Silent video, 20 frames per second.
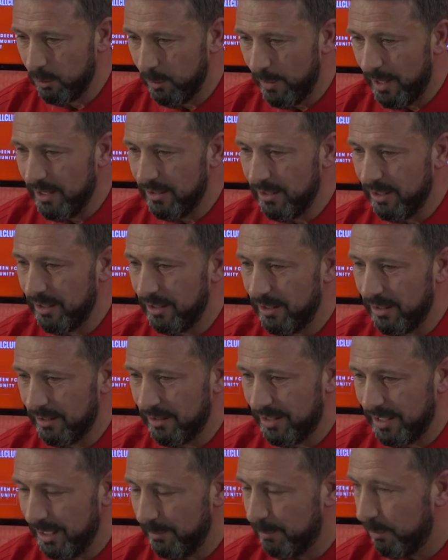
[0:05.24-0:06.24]
Kilmarnock are
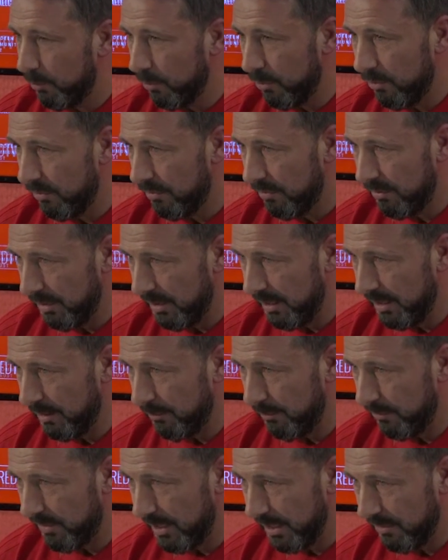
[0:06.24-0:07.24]
capable
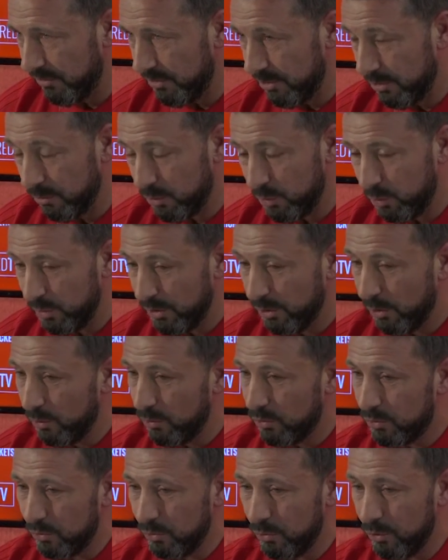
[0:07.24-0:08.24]
of getting results. We've
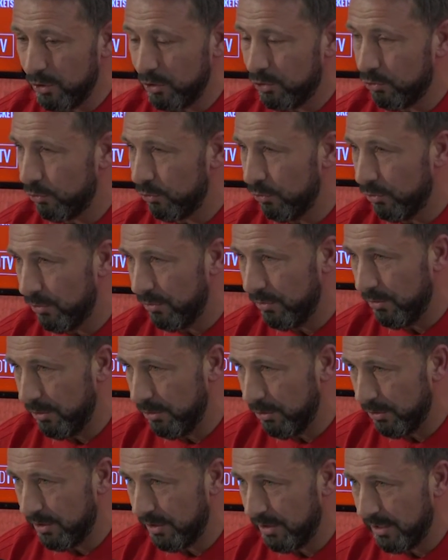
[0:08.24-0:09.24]
also got to show
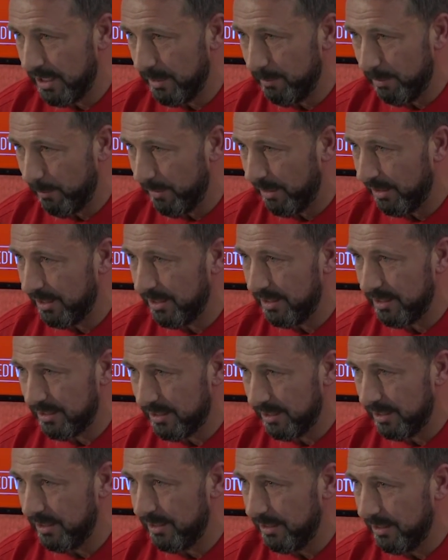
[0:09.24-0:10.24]
our capabilities
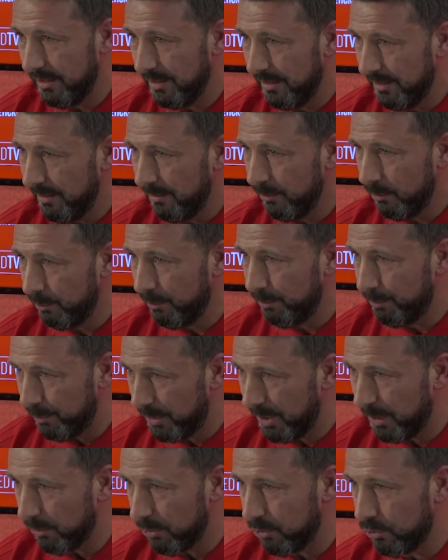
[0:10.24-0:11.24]
to
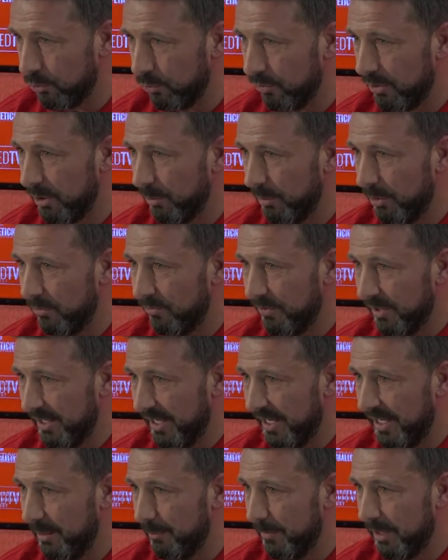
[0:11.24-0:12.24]
keep our shoulder at the wheel for
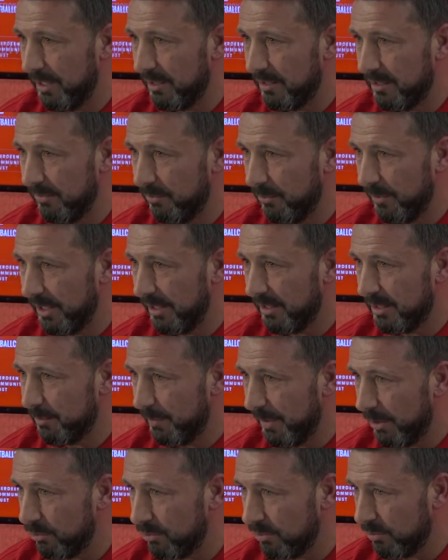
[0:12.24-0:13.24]
90 minutes. If we get
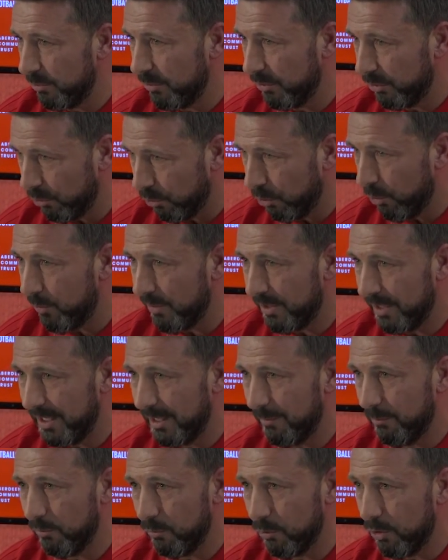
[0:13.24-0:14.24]
spells and we're on top of the
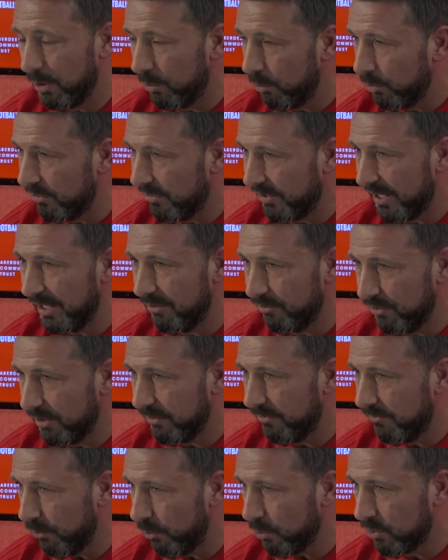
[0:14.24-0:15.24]
game, we've got to go and try and
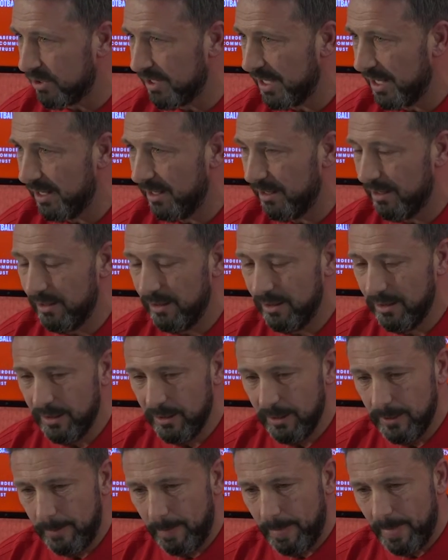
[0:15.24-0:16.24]
reinforce that.
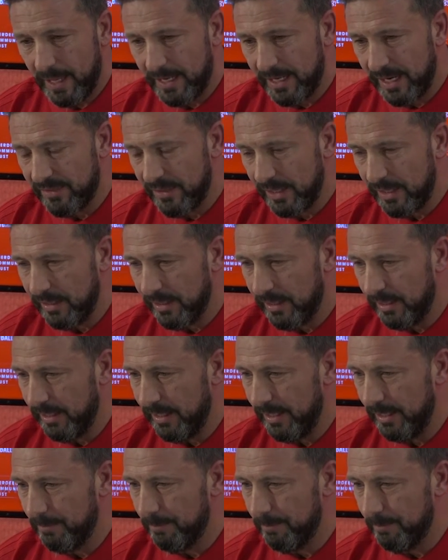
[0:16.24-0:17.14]
And I think that